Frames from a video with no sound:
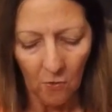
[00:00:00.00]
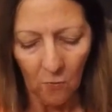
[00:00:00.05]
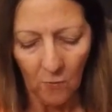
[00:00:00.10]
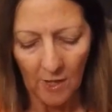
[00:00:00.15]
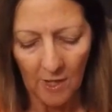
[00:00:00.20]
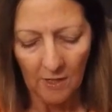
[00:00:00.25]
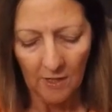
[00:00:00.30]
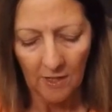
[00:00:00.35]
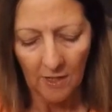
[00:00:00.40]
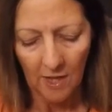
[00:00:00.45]

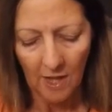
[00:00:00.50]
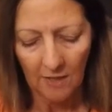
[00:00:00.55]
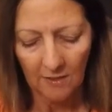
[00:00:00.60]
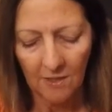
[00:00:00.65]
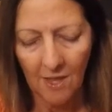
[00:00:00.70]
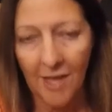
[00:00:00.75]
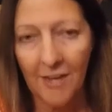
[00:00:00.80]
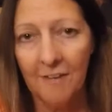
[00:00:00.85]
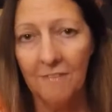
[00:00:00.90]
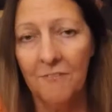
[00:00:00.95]
Well, a
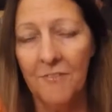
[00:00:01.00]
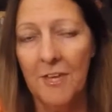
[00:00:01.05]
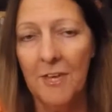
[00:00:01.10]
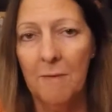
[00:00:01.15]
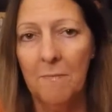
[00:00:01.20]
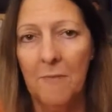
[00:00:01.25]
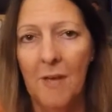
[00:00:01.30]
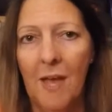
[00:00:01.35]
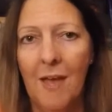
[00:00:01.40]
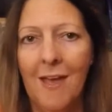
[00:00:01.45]
lot of
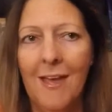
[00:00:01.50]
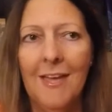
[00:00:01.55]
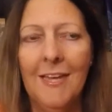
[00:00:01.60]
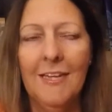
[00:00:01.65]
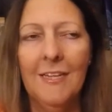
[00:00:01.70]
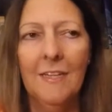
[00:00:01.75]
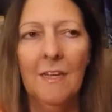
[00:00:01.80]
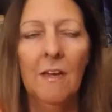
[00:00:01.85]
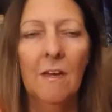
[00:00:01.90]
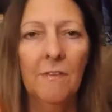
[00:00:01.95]
them
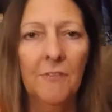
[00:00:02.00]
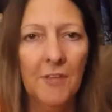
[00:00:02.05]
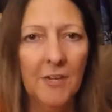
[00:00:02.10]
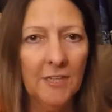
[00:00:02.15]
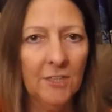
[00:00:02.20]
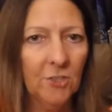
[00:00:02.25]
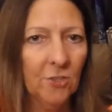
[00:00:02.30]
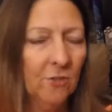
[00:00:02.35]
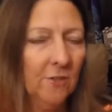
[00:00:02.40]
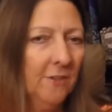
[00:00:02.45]
that
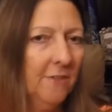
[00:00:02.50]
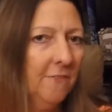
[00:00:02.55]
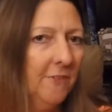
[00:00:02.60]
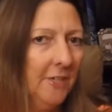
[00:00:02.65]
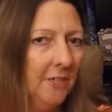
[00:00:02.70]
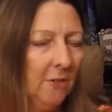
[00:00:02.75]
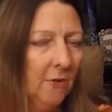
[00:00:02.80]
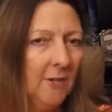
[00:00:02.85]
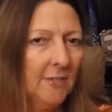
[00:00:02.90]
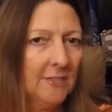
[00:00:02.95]
I showed in the
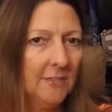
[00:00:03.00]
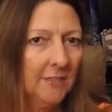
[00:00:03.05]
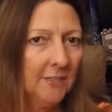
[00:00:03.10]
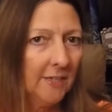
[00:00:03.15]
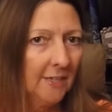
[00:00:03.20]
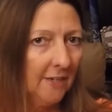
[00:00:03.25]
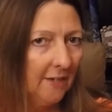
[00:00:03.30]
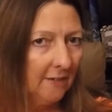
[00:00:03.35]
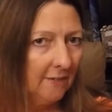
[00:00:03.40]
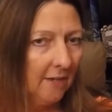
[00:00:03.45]
video I did
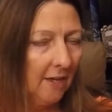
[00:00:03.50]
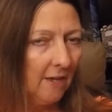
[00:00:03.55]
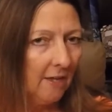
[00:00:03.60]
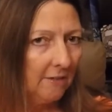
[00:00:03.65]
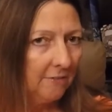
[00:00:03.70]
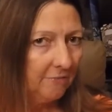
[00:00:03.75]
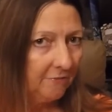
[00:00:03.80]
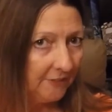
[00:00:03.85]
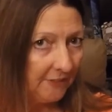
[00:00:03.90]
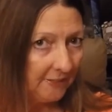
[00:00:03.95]
get at
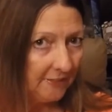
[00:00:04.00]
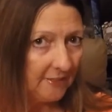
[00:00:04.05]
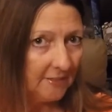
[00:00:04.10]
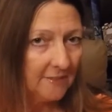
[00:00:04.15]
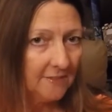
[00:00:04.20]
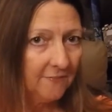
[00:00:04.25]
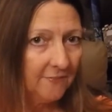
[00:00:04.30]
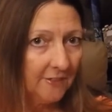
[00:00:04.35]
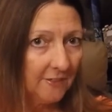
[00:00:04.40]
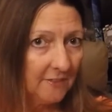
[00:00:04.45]

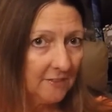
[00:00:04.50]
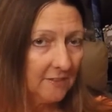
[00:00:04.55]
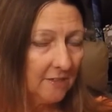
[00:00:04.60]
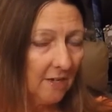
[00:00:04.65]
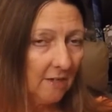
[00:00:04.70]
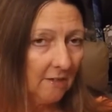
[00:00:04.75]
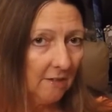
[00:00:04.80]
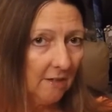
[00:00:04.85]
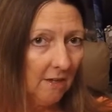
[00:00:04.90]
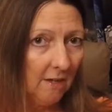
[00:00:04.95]

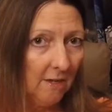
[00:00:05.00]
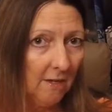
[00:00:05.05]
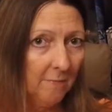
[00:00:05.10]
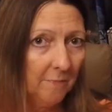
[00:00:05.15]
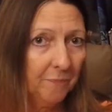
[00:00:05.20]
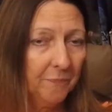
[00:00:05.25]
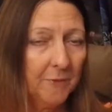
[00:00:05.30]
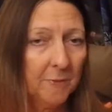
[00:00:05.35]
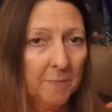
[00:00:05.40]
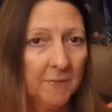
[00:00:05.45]

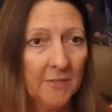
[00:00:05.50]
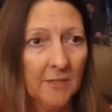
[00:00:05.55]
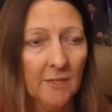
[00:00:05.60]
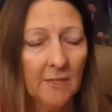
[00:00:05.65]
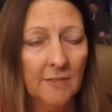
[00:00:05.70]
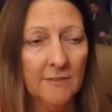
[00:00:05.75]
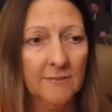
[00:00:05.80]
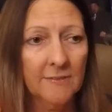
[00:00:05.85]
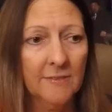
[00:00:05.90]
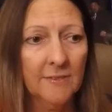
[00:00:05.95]
Venus.com,
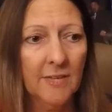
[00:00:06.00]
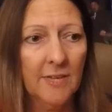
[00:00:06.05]
because